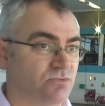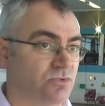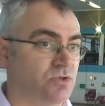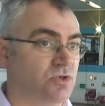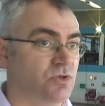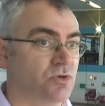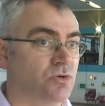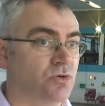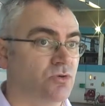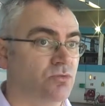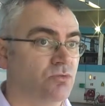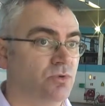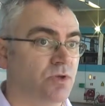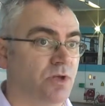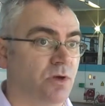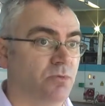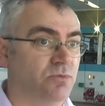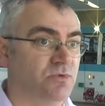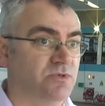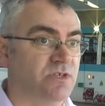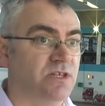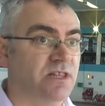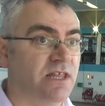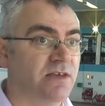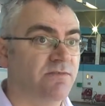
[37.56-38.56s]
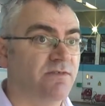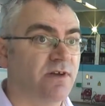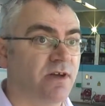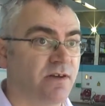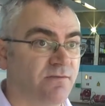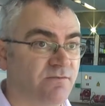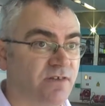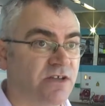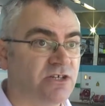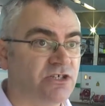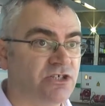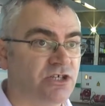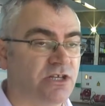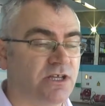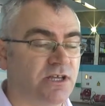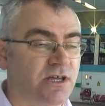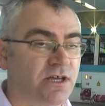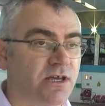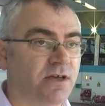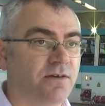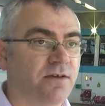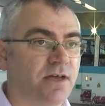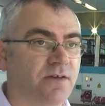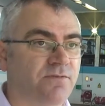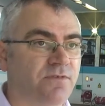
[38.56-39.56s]
to you know, deliver eventually
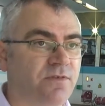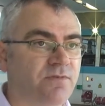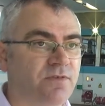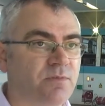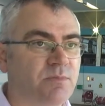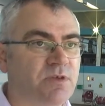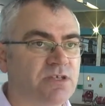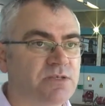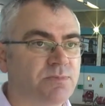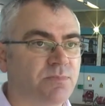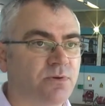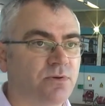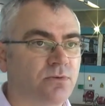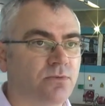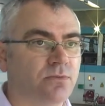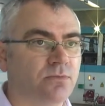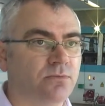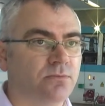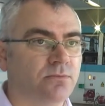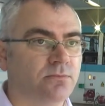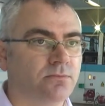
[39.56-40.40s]
a, a 50 metre pool.